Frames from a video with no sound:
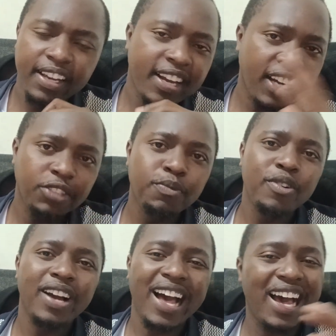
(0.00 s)
Cash
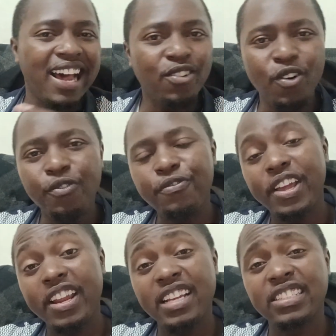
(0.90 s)
books are of
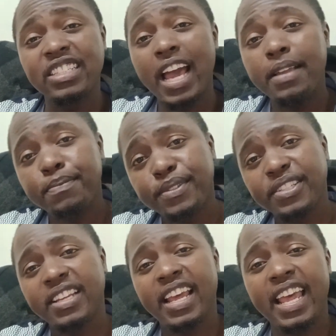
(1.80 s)
various
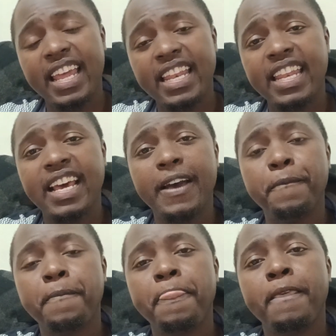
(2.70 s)
types, and
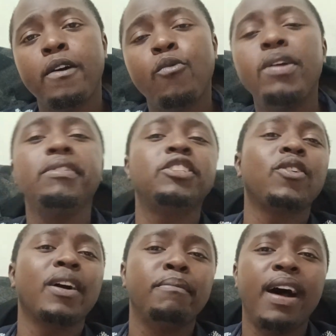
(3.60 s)
when we
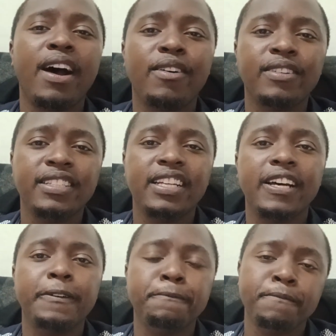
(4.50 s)
talk about
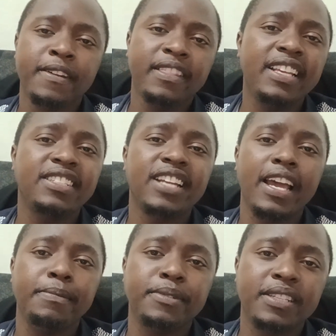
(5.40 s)
these
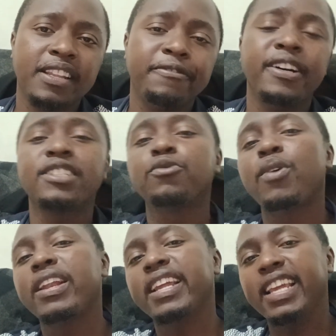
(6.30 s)
types, the first
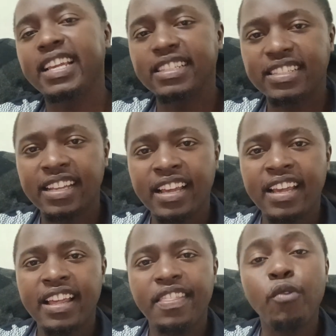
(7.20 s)
one is
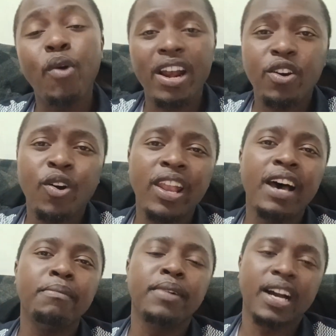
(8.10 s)
the
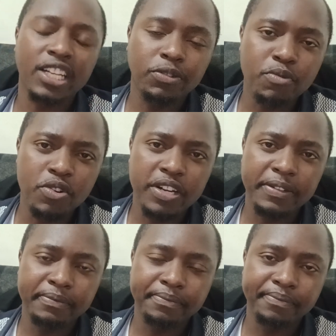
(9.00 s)
one-column cash book.
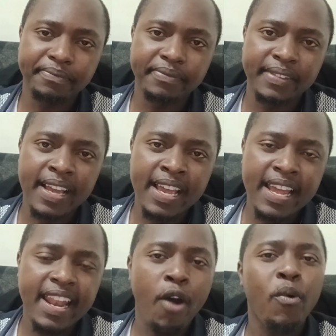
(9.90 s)

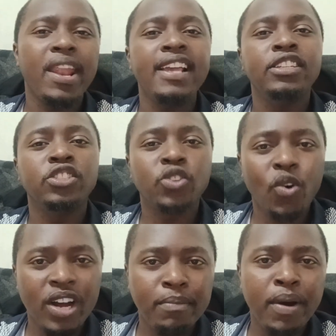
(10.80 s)
Now, when I
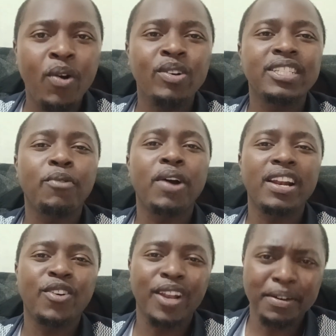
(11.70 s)
talk about a
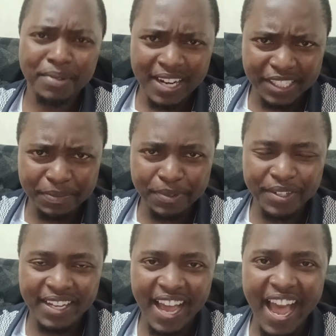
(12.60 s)
one-column cash
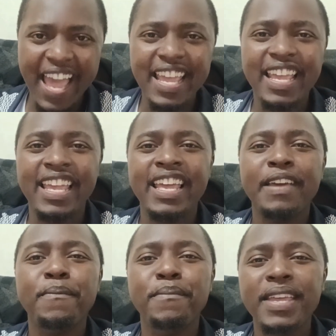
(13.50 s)
book, I
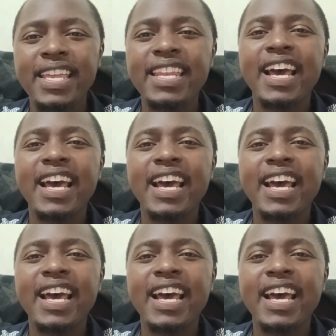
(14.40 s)
mean